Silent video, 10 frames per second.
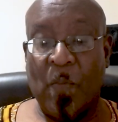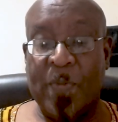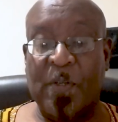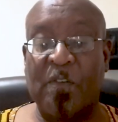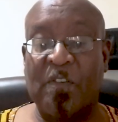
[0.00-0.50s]

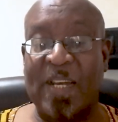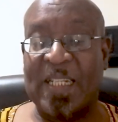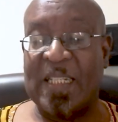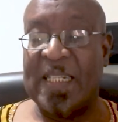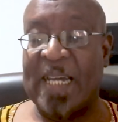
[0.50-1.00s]
Without
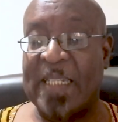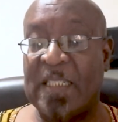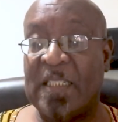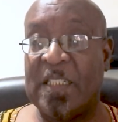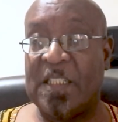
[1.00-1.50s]
rightly
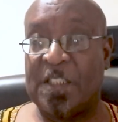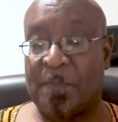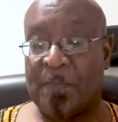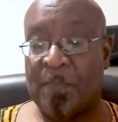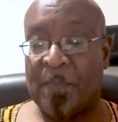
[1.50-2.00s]
guided
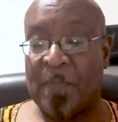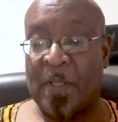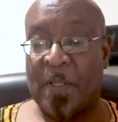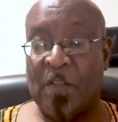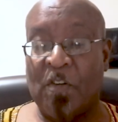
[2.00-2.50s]
leadership,
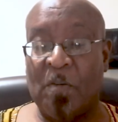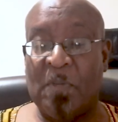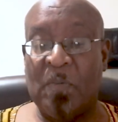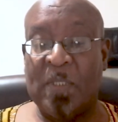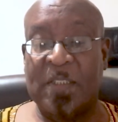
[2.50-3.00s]
the
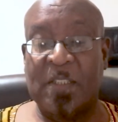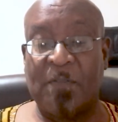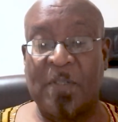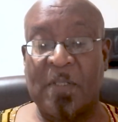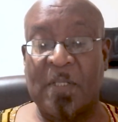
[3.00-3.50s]
Ummah will
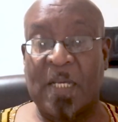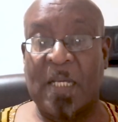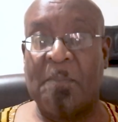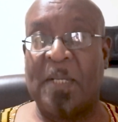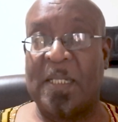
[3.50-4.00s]
suffer
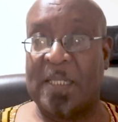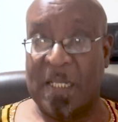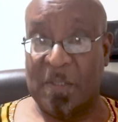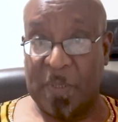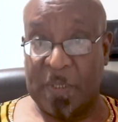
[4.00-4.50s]
and
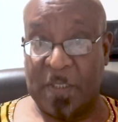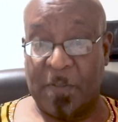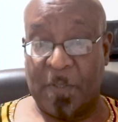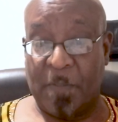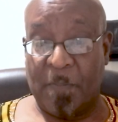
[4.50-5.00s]
mankind will
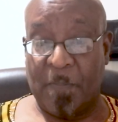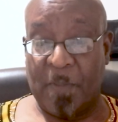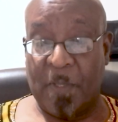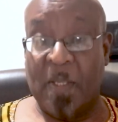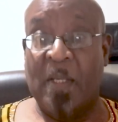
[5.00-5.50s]
suffer.
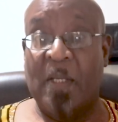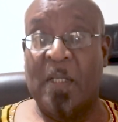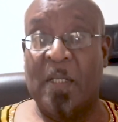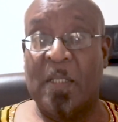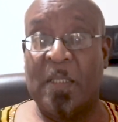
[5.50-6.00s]

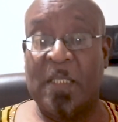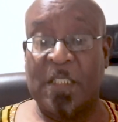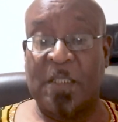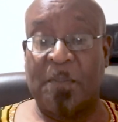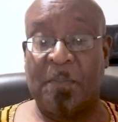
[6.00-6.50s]

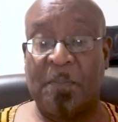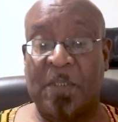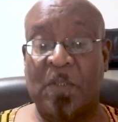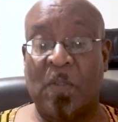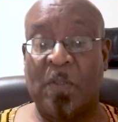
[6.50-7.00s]
Leadership
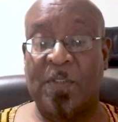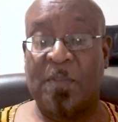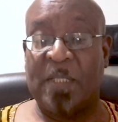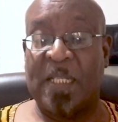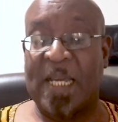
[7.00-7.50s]
must
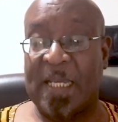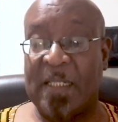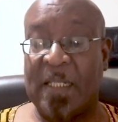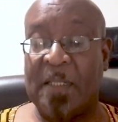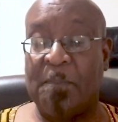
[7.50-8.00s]
also be
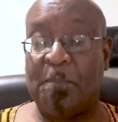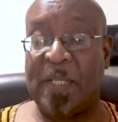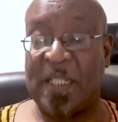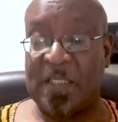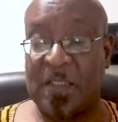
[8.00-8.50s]
kind and
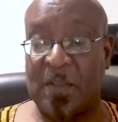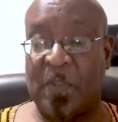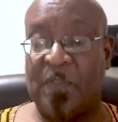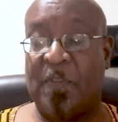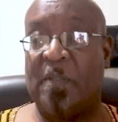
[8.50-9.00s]
patient
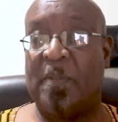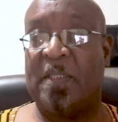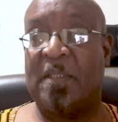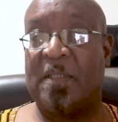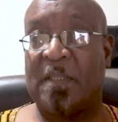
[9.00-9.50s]
with
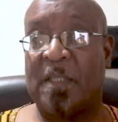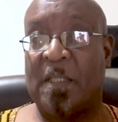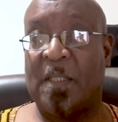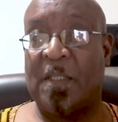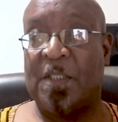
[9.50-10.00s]
followers.
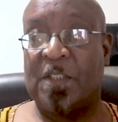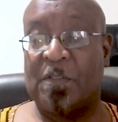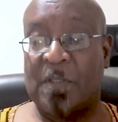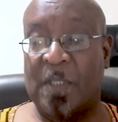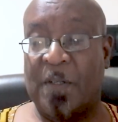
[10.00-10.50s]

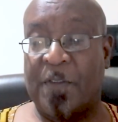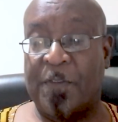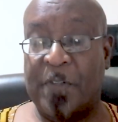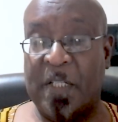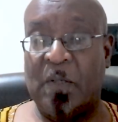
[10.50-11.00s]
Surah
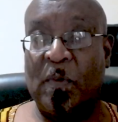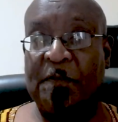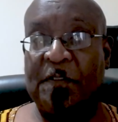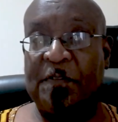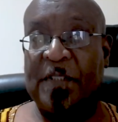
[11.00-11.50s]
three,
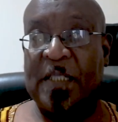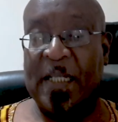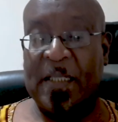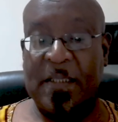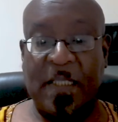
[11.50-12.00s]
one
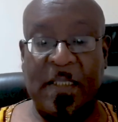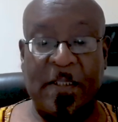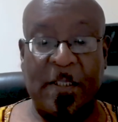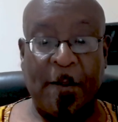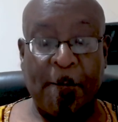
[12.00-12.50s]
fifty-nine
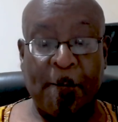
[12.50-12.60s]
says,